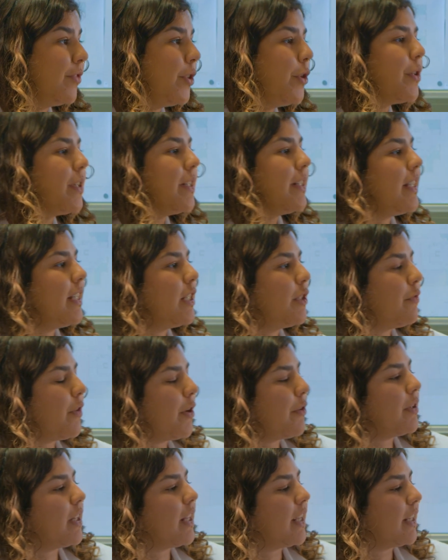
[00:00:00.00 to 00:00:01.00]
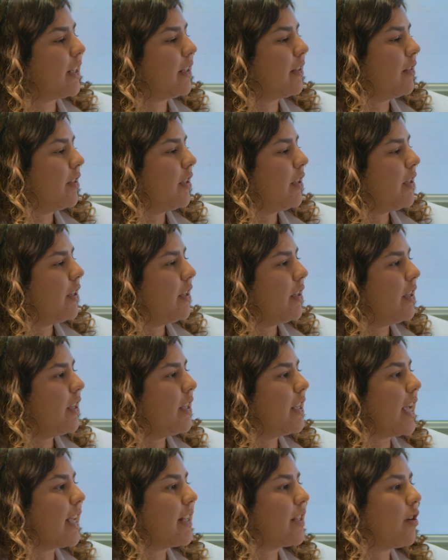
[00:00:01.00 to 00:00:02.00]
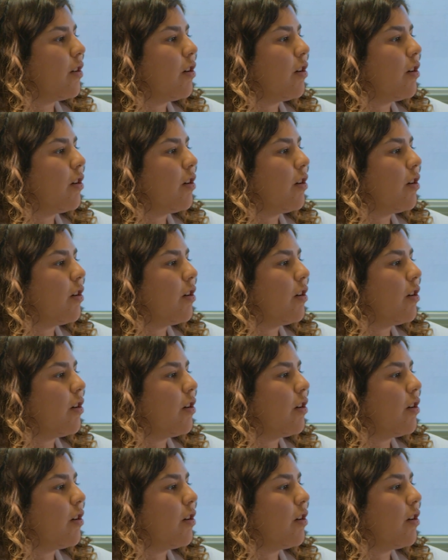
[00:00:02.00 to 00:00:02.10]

You can see it's very like, it has